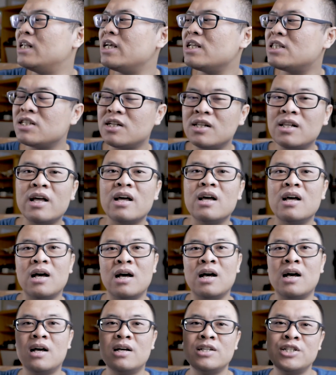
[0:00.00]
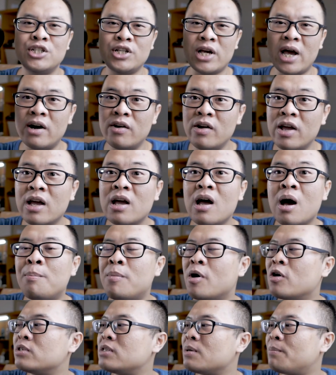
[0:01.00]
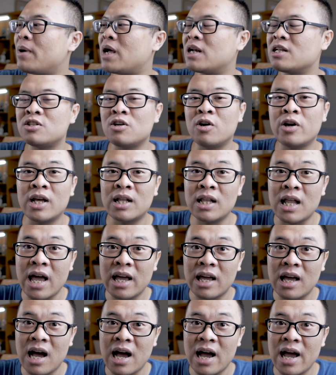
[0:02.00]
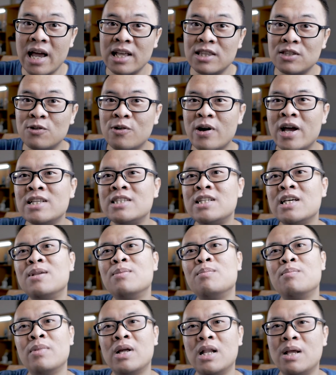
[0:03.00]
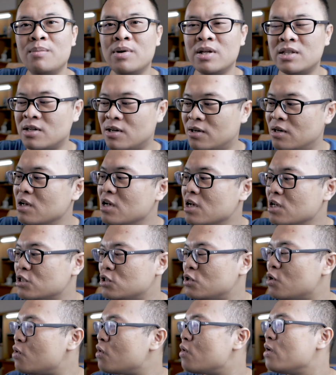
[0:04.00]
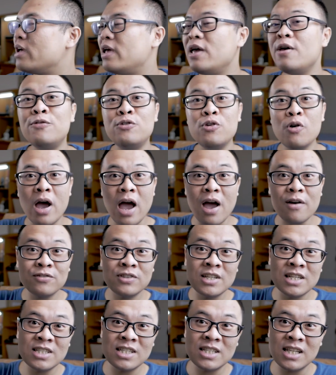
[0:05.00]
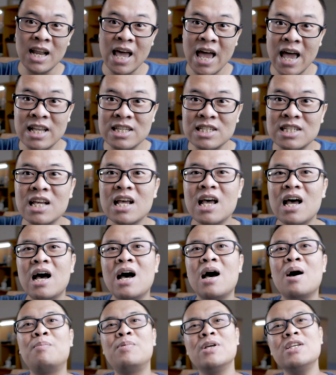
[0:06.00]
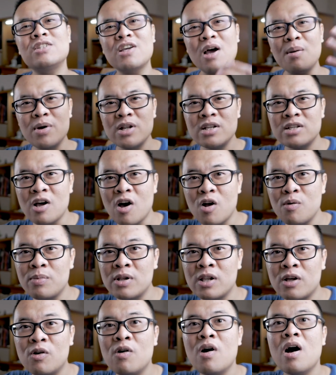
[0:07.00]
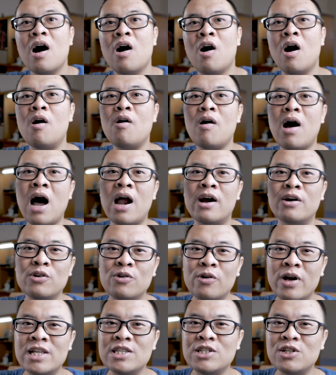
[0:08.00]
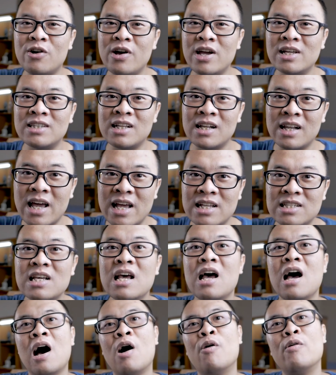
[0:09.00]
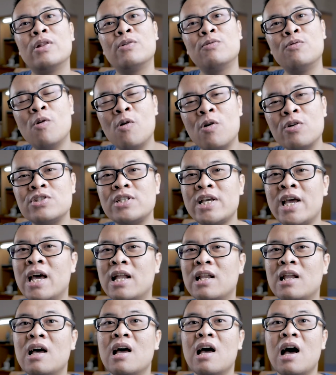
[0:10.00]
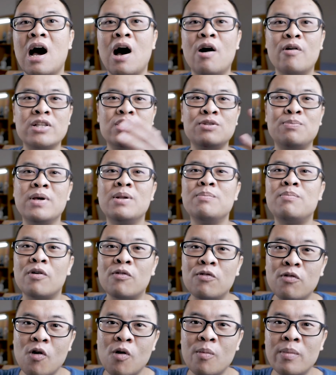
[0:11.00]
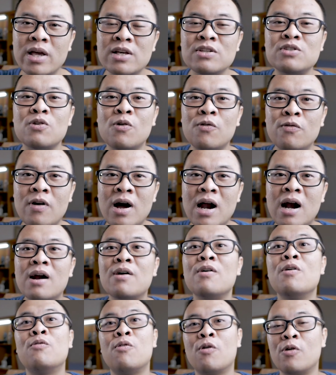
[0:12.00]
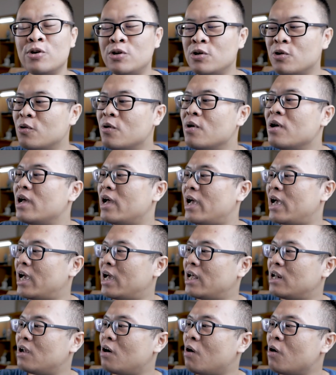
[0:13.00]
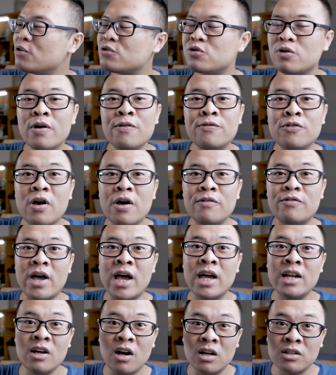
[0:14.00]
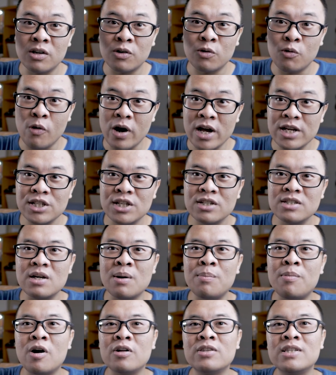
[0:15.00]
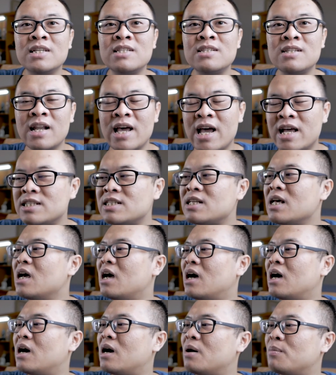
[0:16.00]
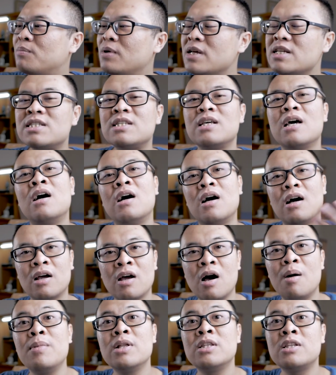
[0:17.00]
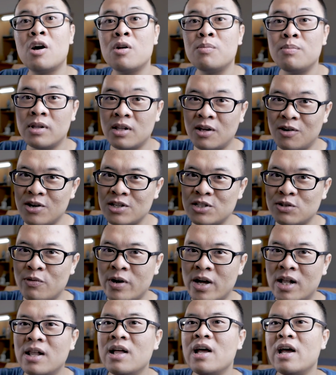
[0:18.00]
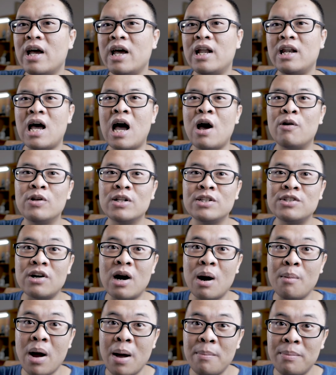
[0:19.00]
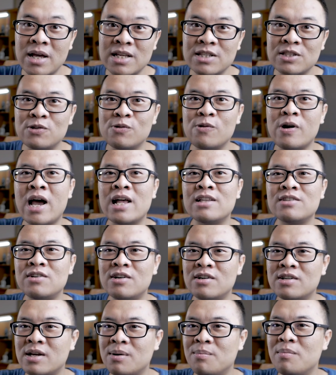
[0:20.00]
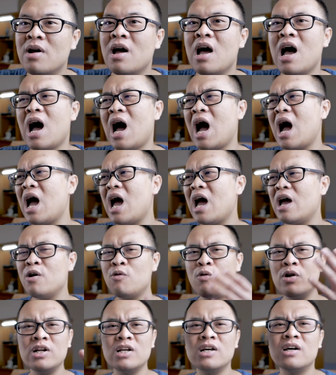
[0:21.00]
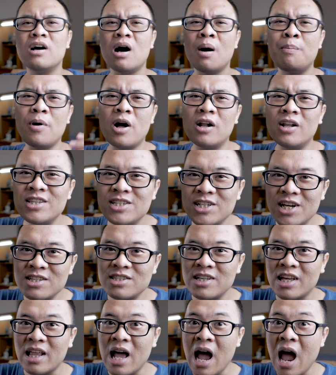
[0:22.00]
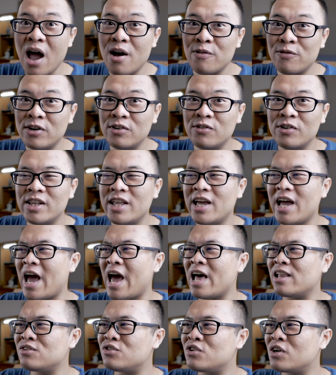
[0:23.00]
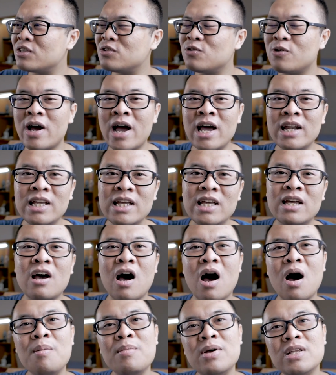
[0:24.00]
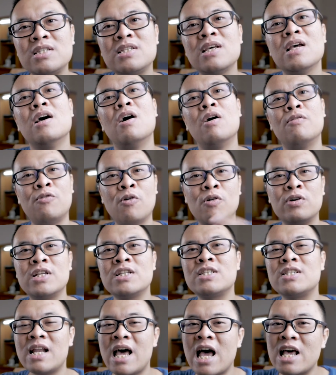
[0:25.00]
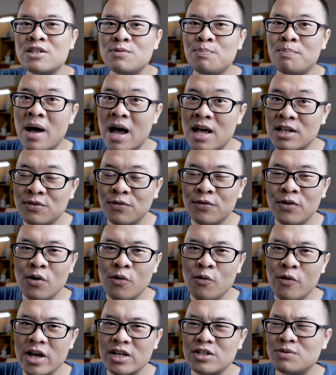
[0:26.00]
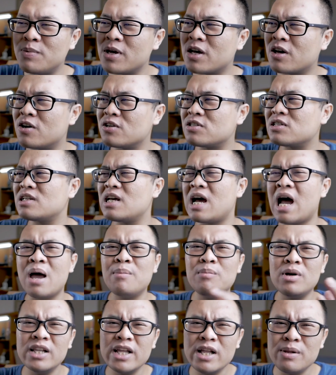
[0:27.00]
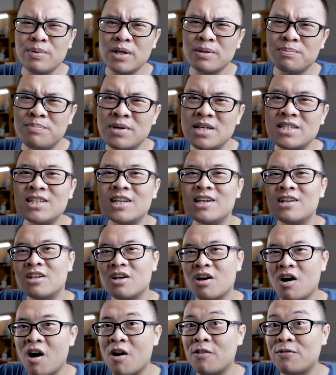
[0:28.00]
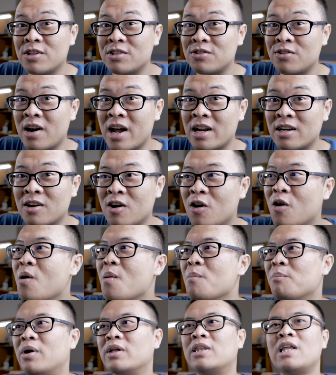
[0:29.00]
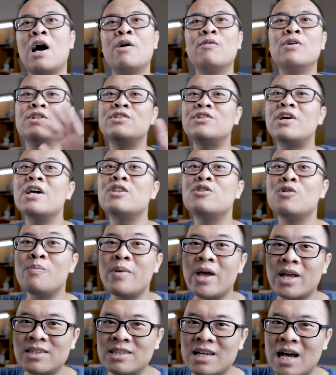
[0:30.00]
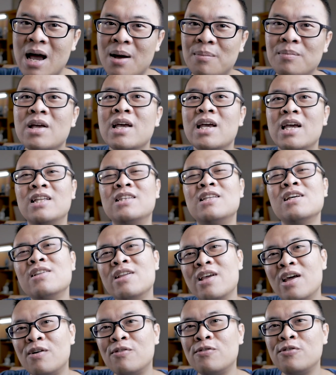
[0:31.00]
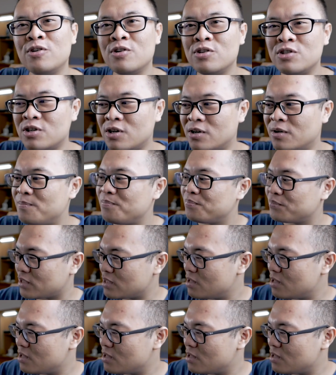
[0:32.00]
little sharing about the Panasonic Leica 8-18mm. So if you have this lens, please comment down below how are you enjoying the lens, how it works, and how it's been performing so far for you. And also if you have any other questions about this lens, please comment down below as well, and I will try my best to answer them. I wanna apologize that I haven't really answered to any comments for this last past few weeks because I'm a little bit busy in the office right now, but I will try to make time in the near future.